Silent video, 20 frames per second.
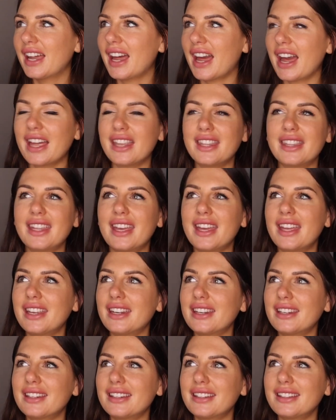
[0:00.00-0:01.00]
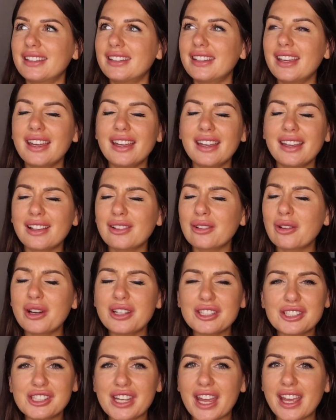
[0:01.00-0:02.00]
And then, yeah, a
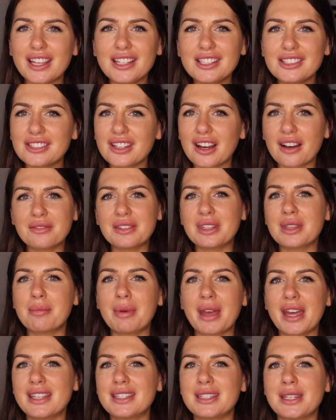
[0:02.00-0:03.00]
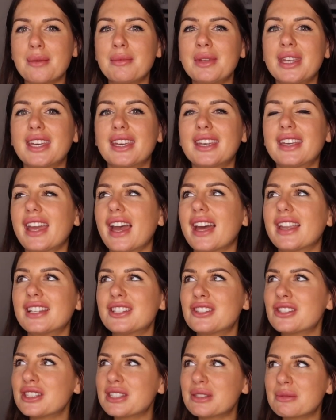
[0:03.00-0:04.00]
lot changed after the pandemic and
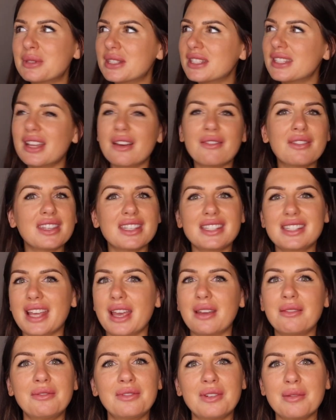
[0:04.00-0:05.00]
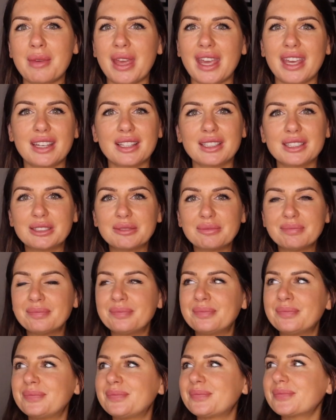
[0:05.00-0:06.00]
it just was never the same for me.
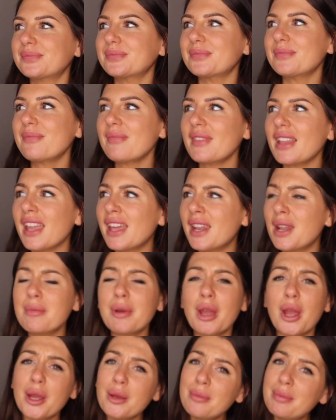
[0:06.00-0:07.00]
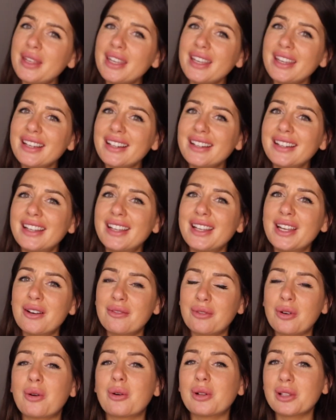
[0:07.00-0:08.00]
And I'm hoping
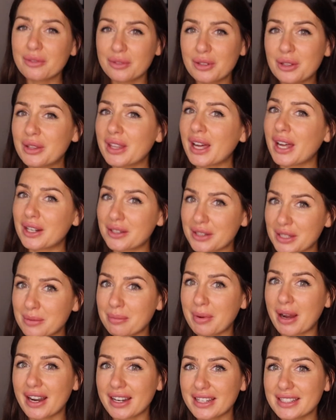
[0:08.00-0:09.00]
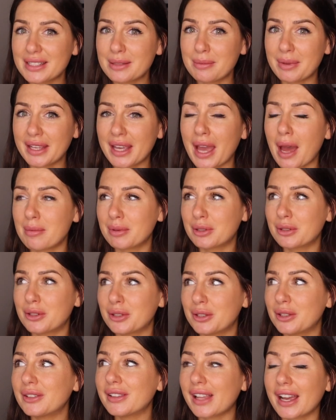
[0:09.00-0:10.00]
for all of you that are aspiring to be cabin
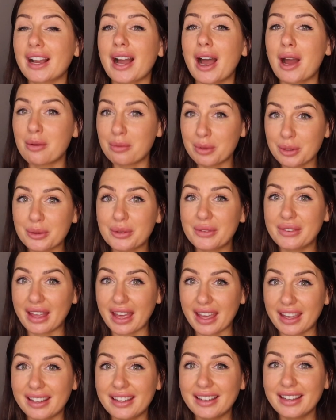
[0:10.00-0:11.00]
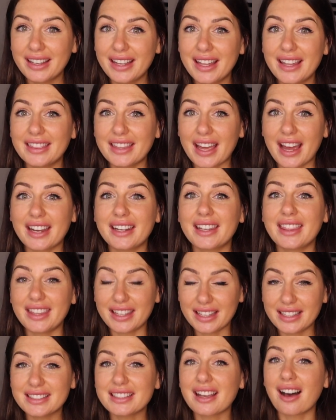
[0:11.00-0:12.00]
crew, like I will say that
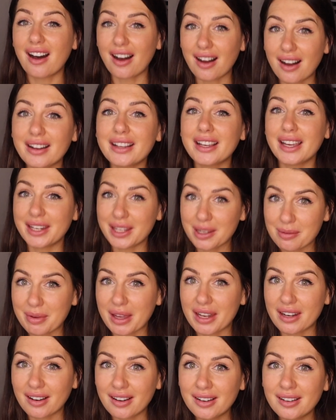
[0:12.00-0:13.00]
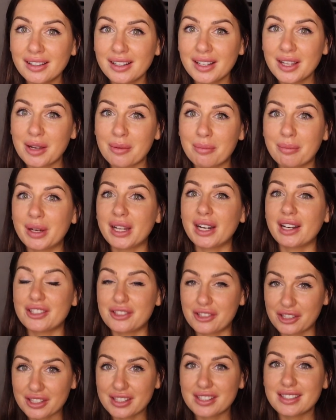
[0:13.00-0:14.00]
things are getting better,
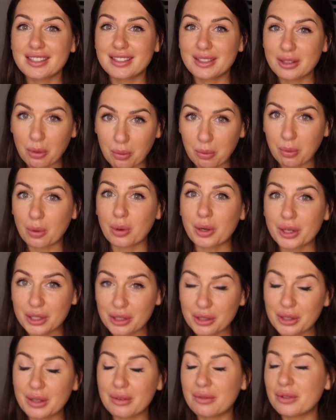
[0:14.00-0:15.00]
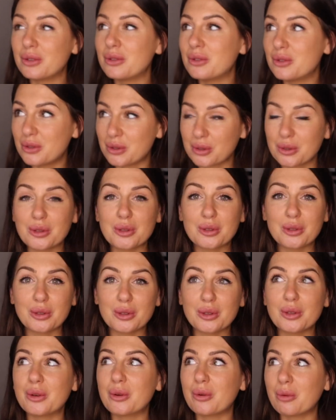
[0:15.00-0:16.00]
but just to warn you, if you
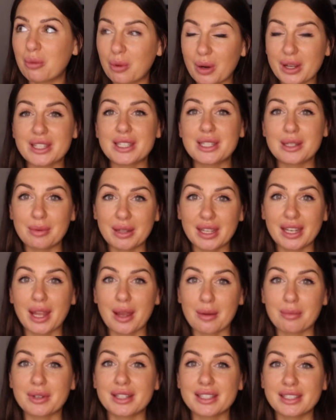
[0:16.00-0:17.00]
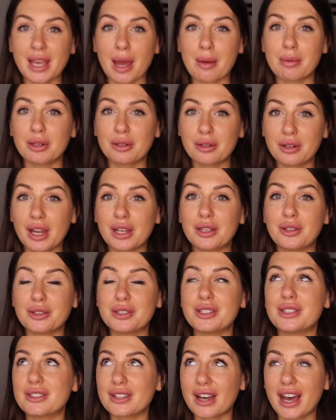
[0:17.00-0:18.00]
do want to be an Emirates cabin crew and your
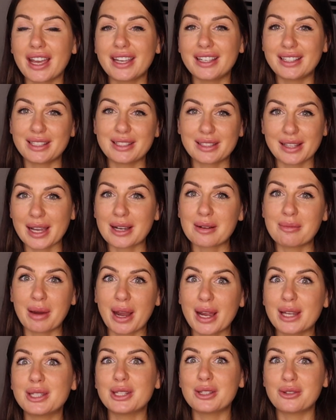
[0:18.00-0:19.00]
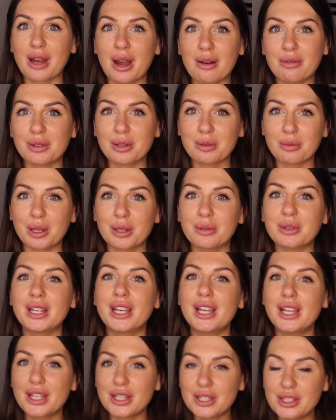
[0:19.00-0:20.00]
desire is like mine to travel the world,
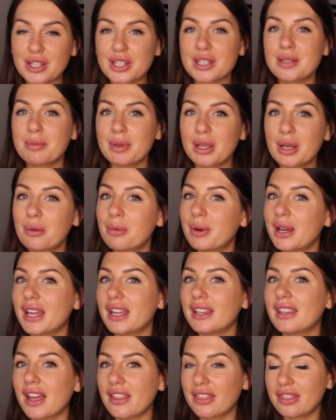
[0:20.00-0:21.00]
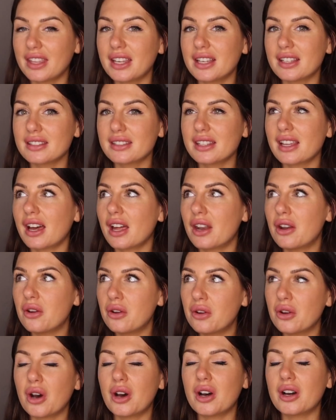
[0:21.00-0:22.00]
just be aware that things are
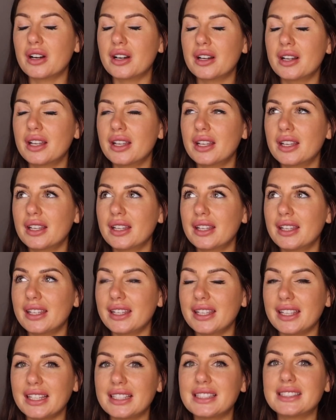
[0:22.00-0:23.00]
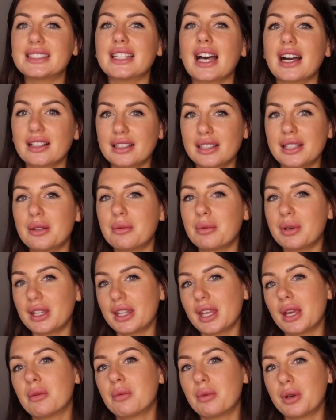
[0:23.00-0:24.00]
not exactly where
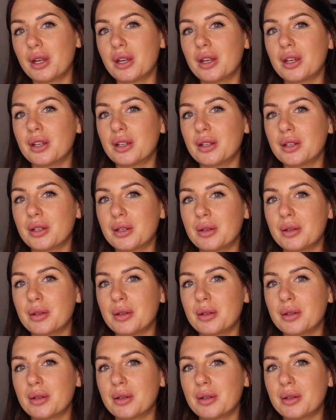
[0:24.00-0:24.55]
they were